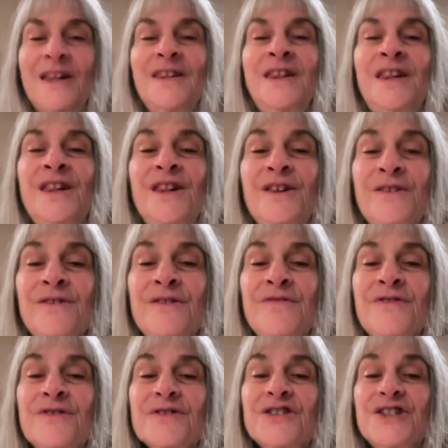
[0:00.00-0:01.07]
The
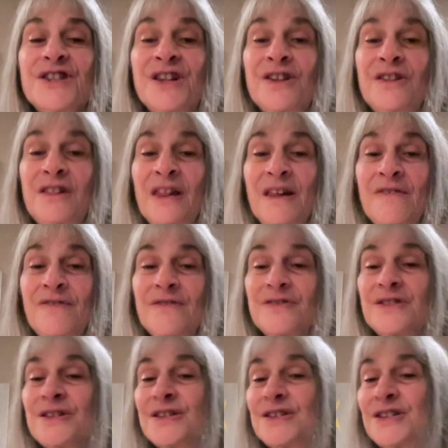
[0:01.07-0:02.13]
universe
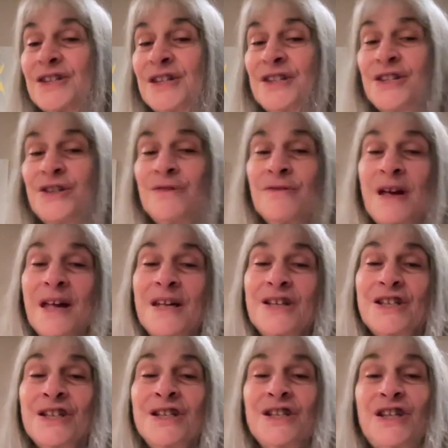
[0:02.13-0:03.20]
delivers the
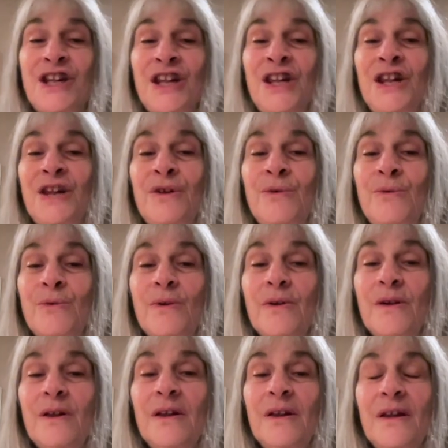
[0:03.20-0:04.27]
situation to you
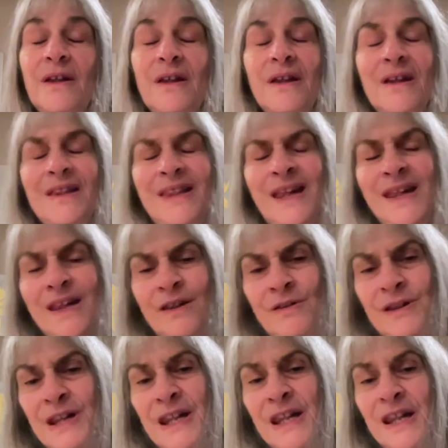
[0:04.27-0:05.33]
that you
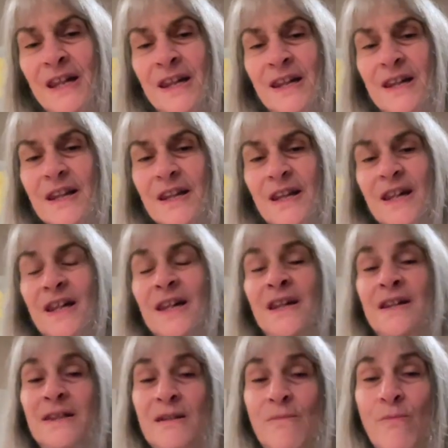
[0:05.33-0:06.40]
need
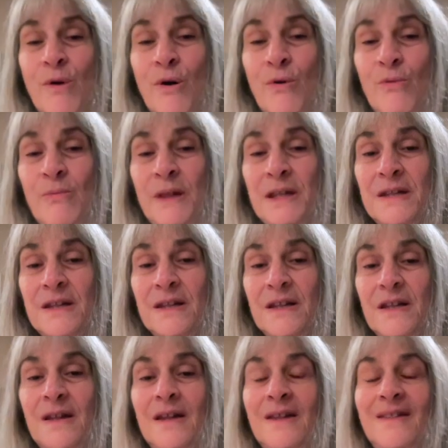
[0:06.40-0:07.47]
in the moment
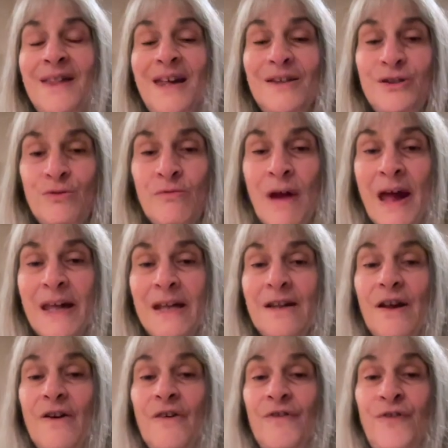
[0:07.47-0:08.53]
that's right
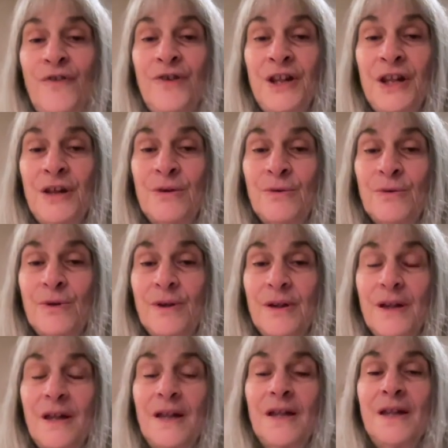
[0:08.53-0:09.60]
for you
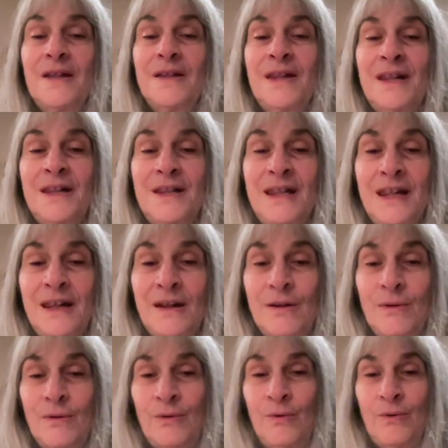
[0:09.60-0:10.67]
to
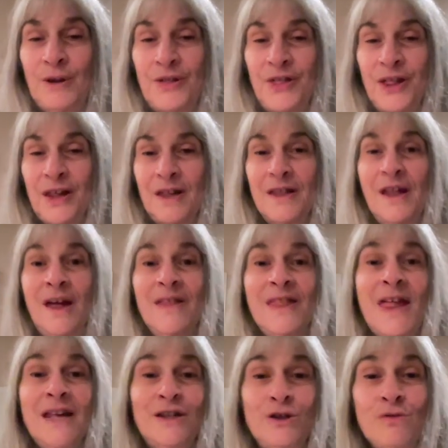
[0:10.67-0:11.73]
deal with it,
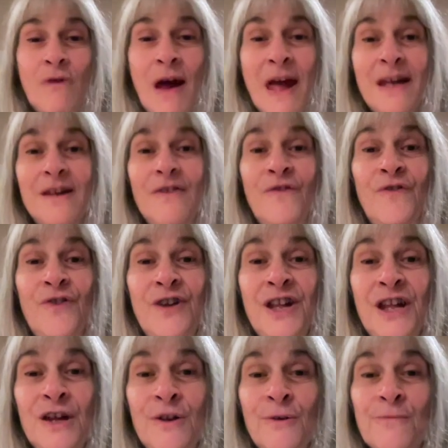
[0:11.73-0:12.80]
that's right for
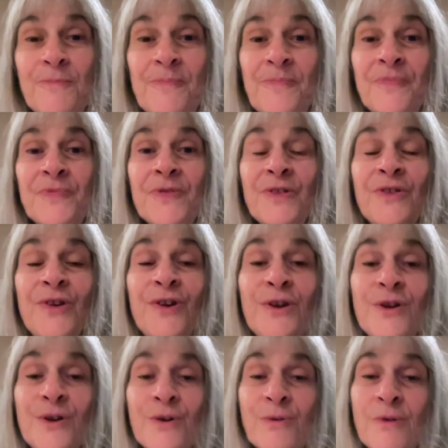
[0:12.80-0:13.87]
you
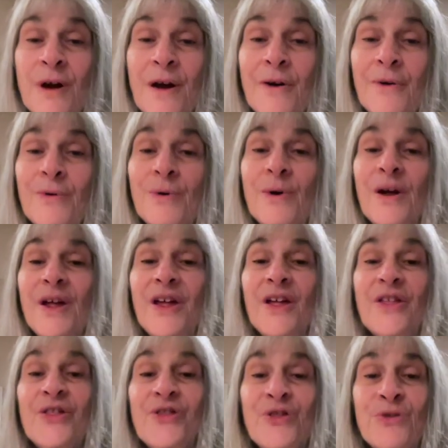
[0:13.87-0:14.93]
to grow
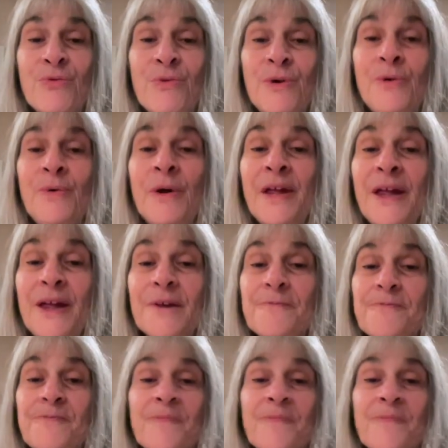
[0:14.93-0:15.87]
through it.